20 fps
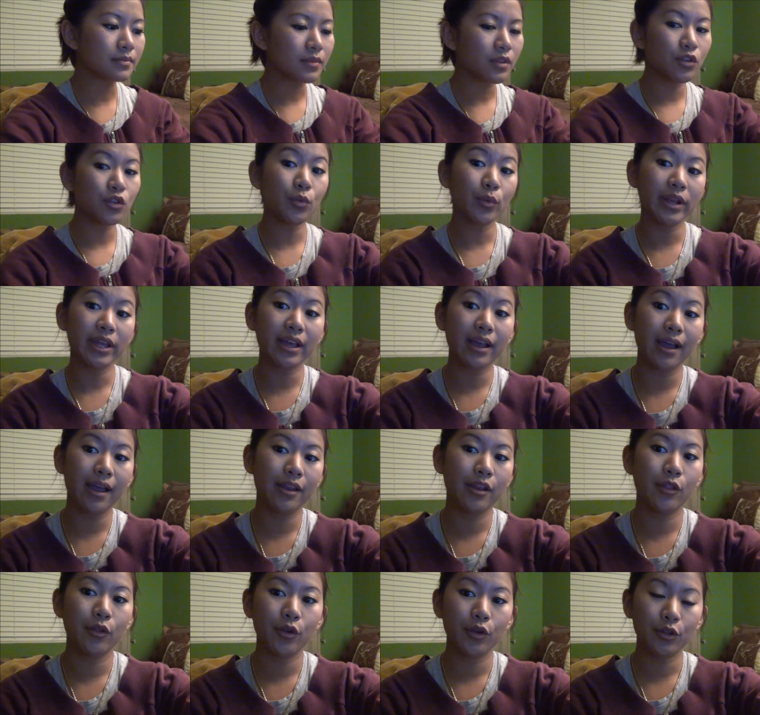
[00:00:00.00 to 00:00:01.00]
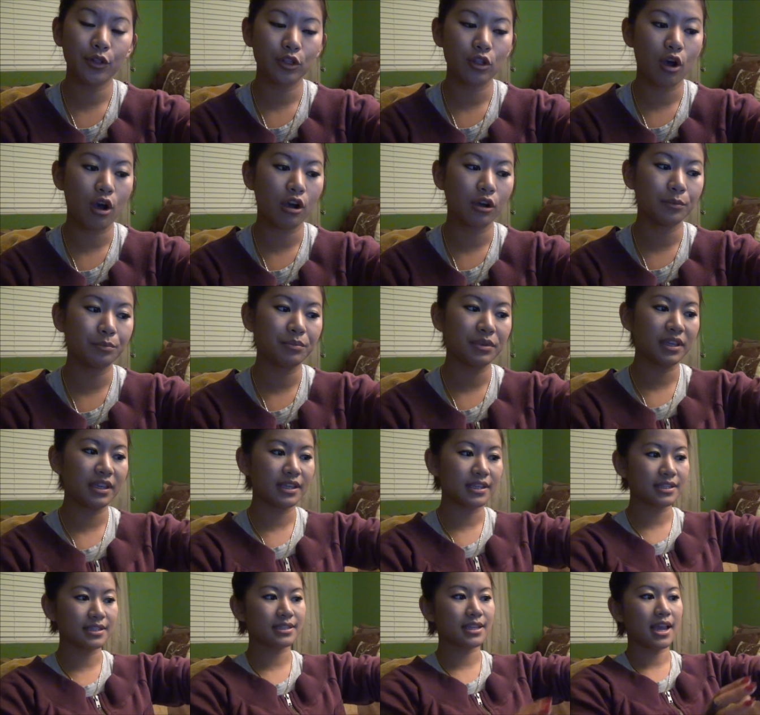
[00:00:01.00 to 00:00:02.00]
you want to cut another long
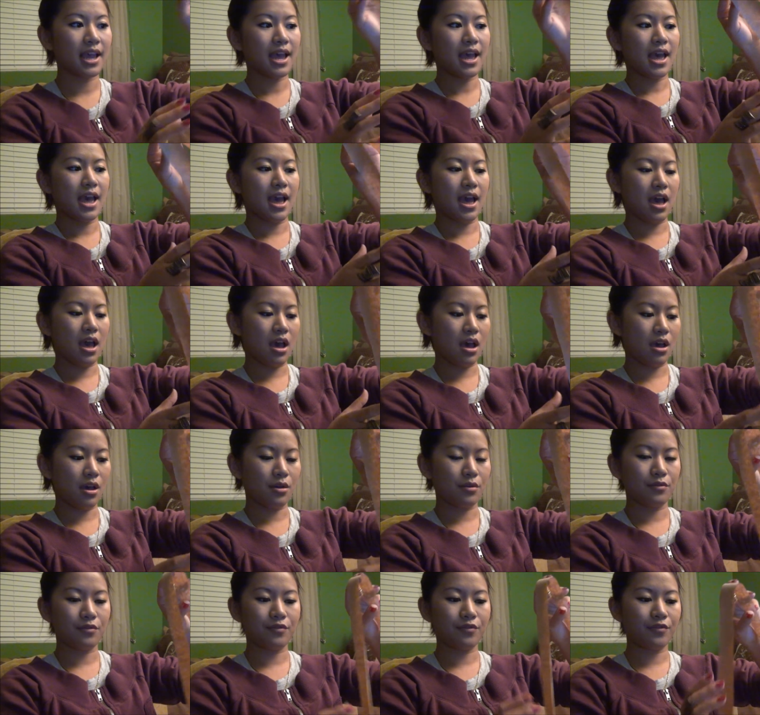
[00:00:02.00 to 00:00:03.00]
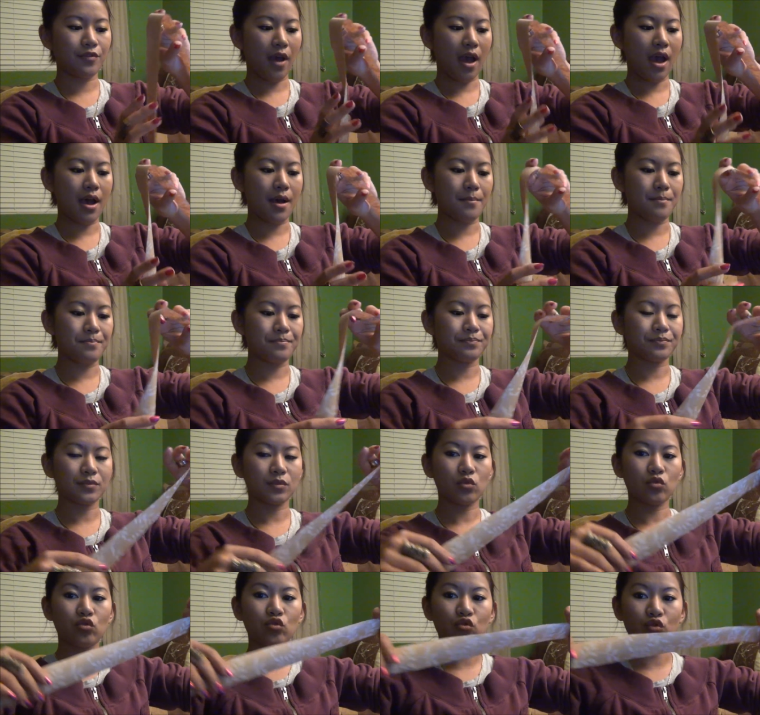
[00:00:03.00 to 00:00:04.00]
piece of
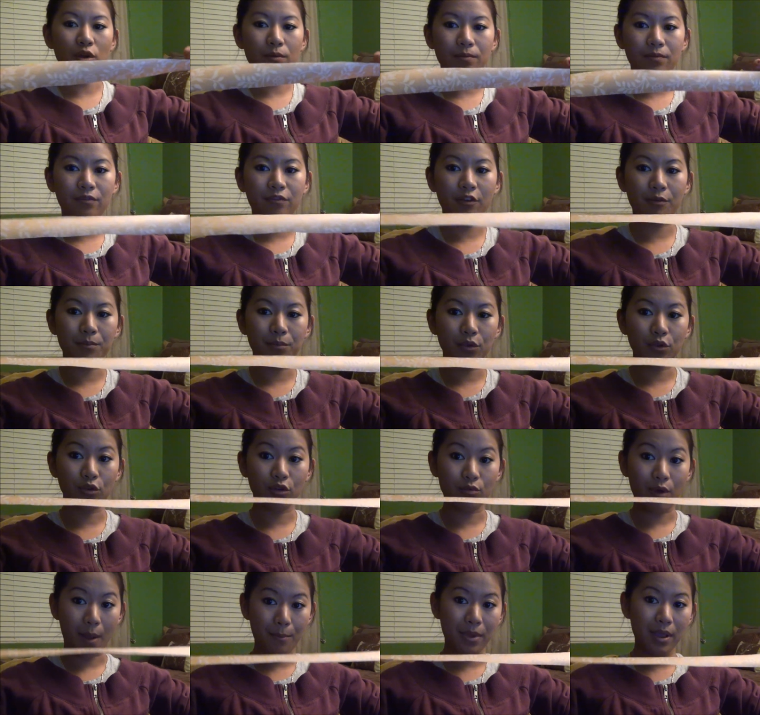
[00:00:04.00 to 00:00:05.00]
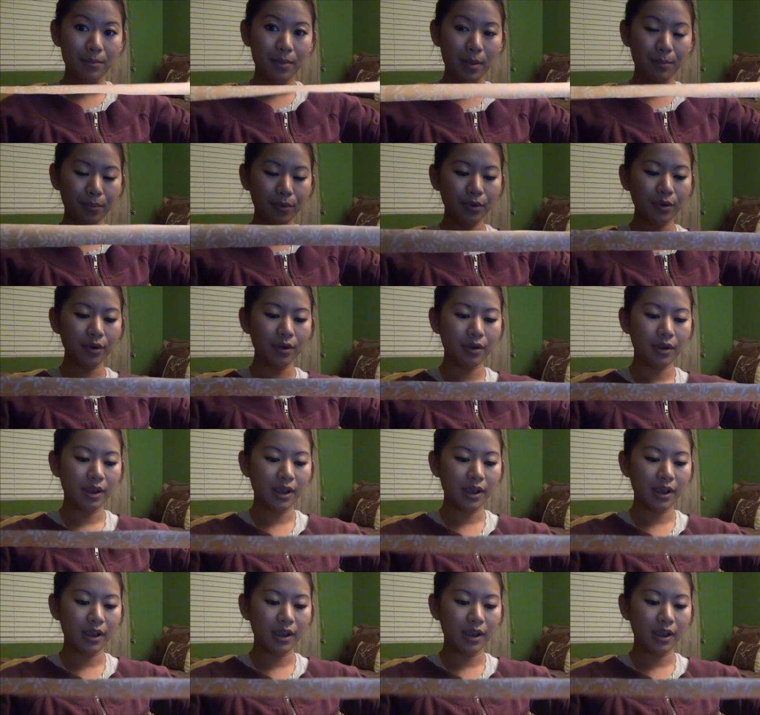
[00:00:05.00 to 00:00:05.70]
strip from your wrapping paper.